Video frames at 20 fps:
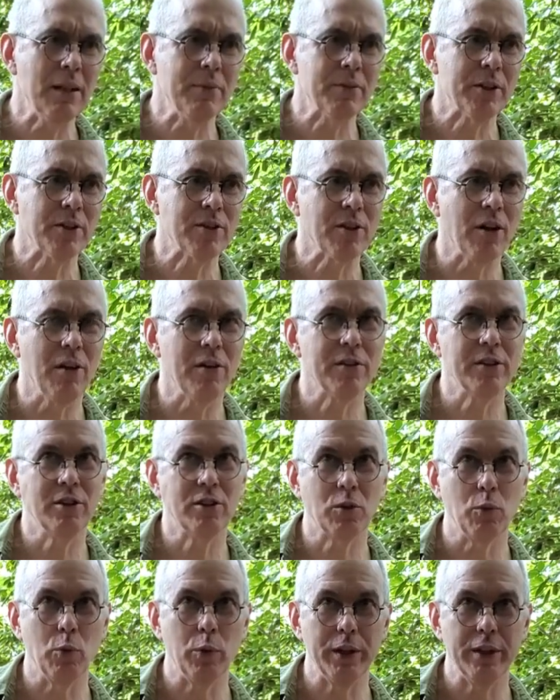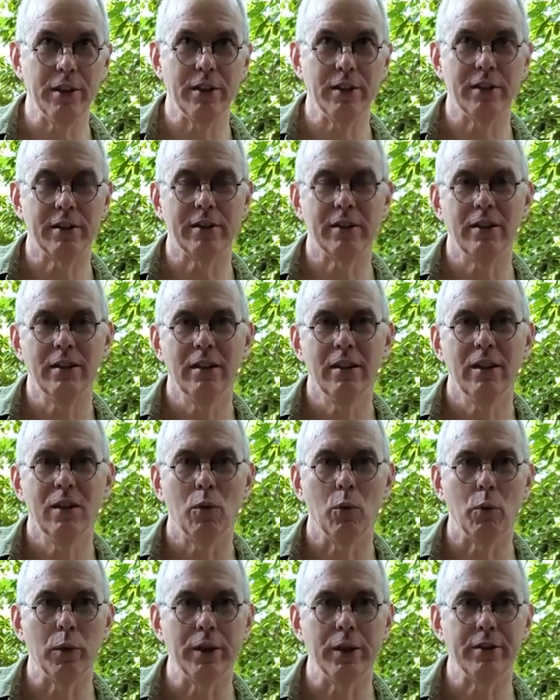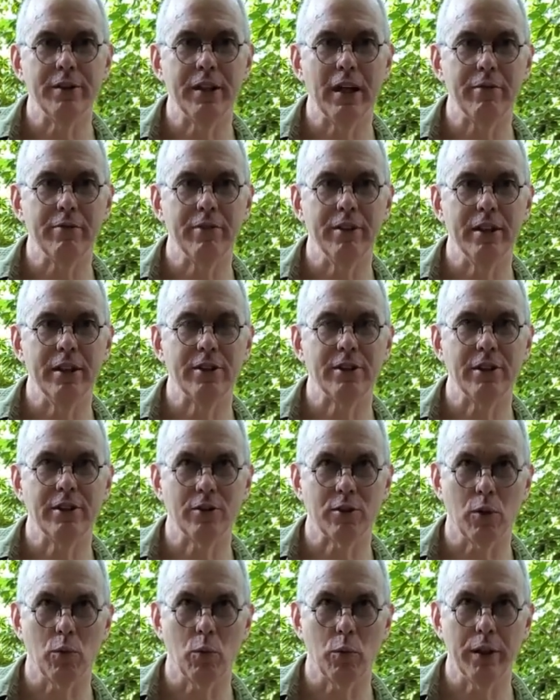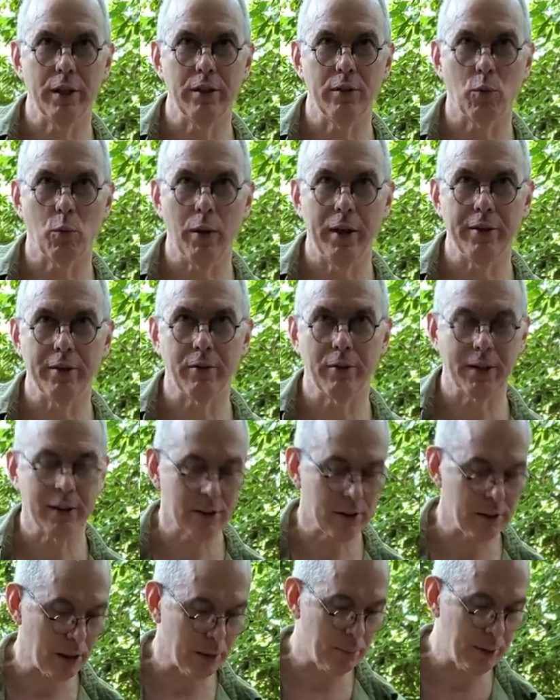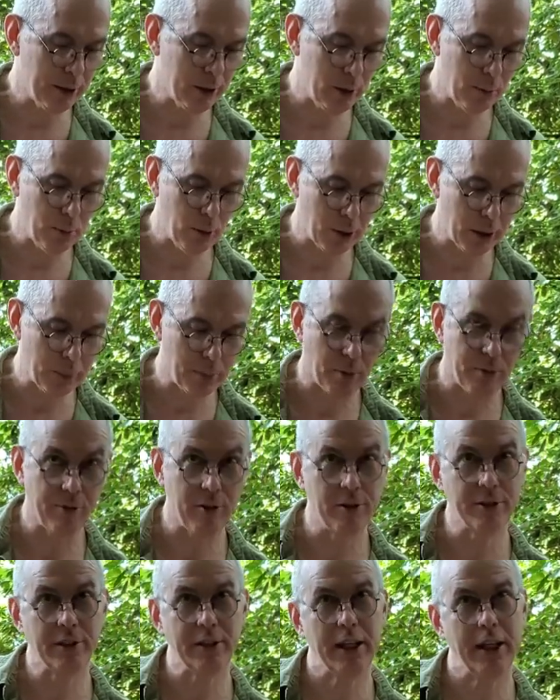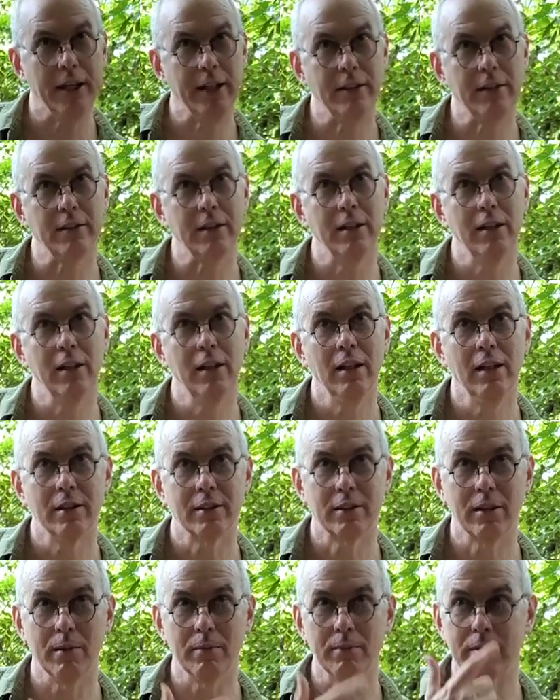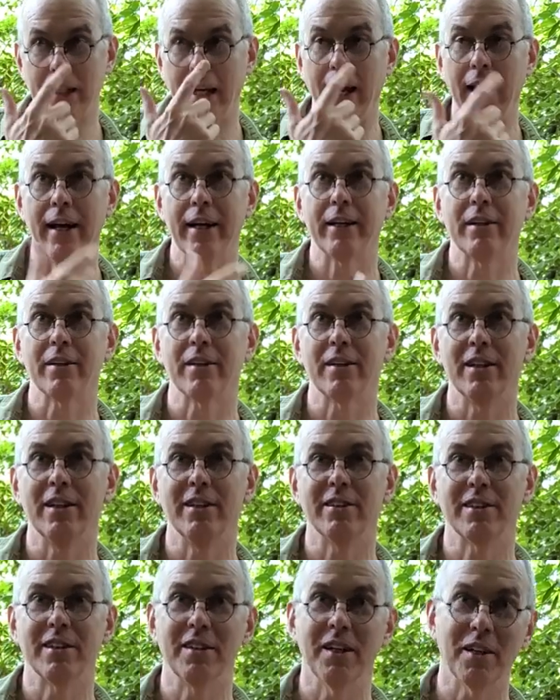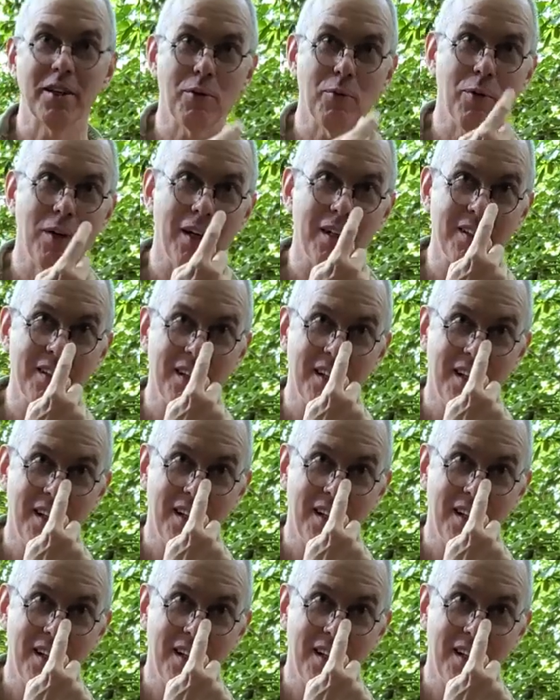there's all these weird weird definitions or weird renderings, like Bhikkhu Bodhi prefers taint. Some canker is another one